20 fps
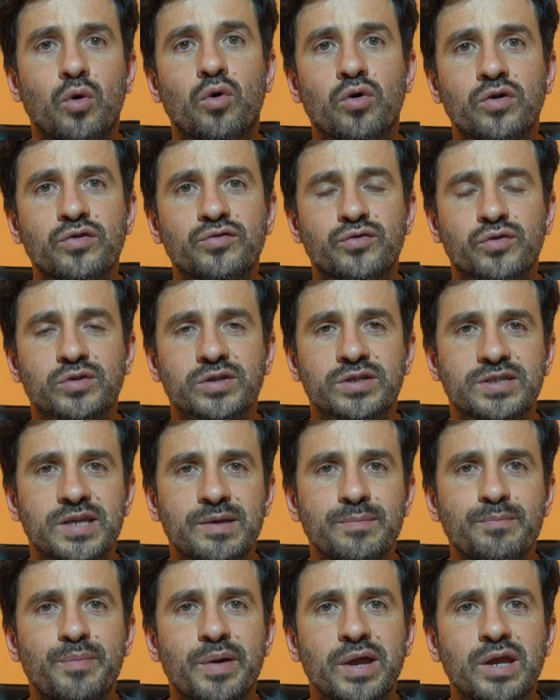Or for the
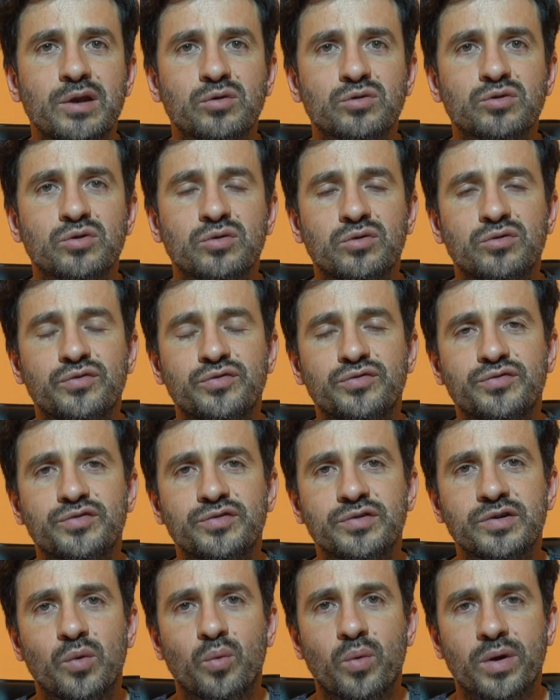same payload
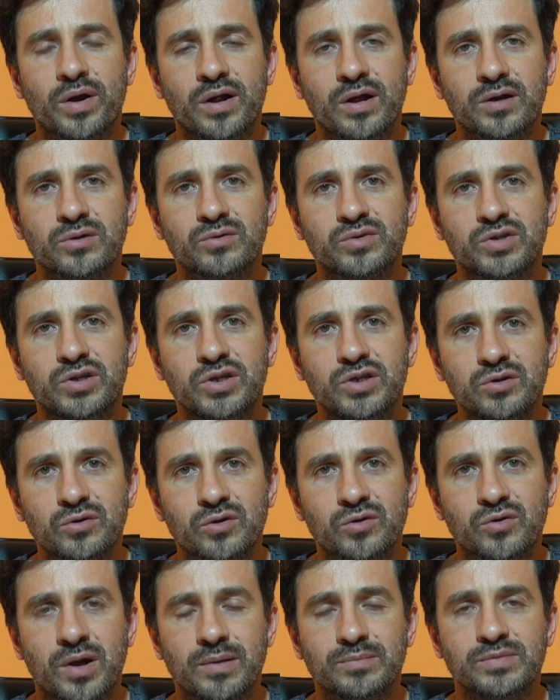of 100
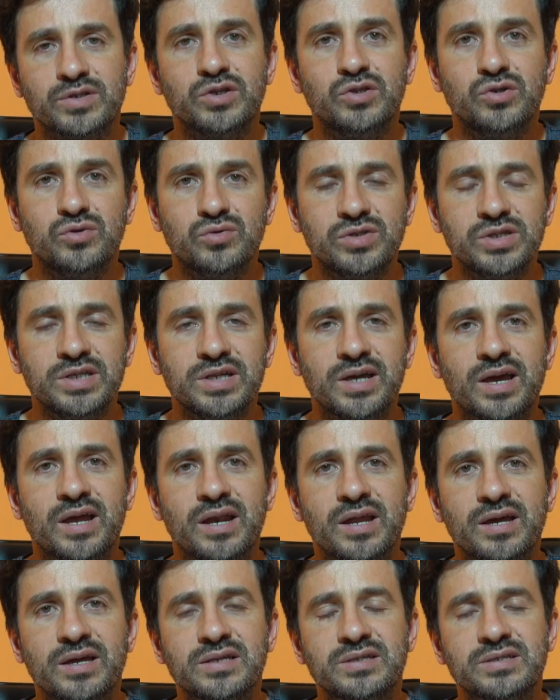kilograms, using
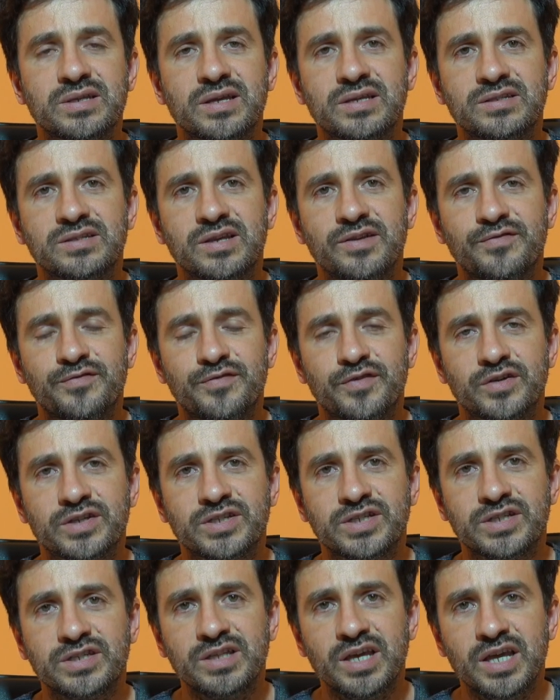LAS as a
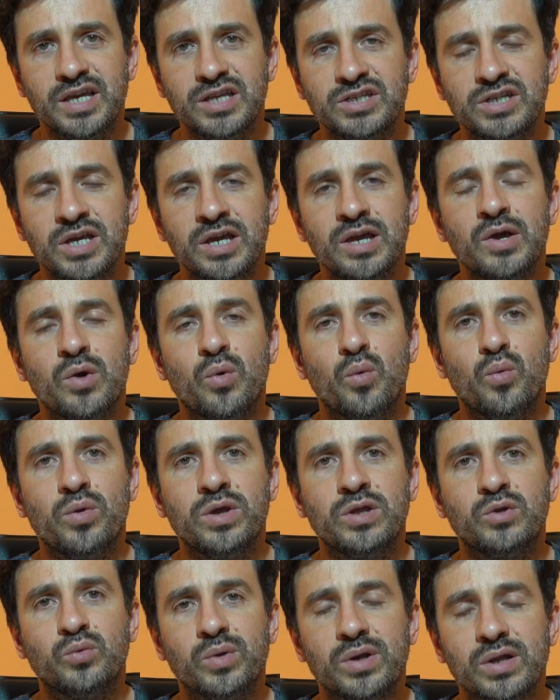first stage,
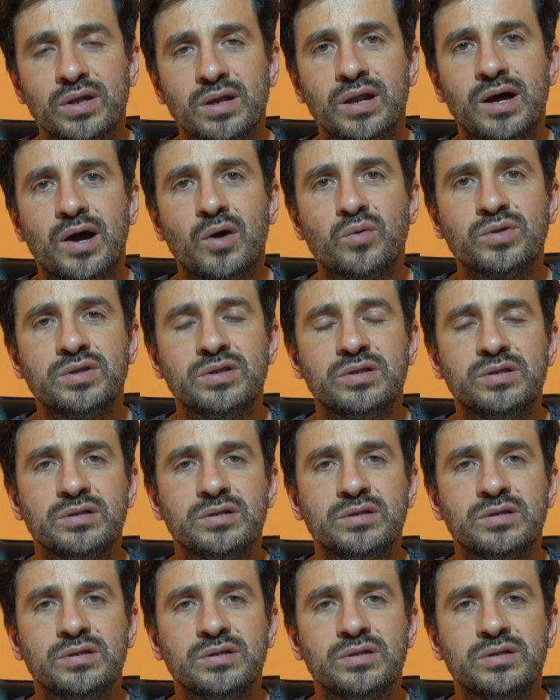it will allow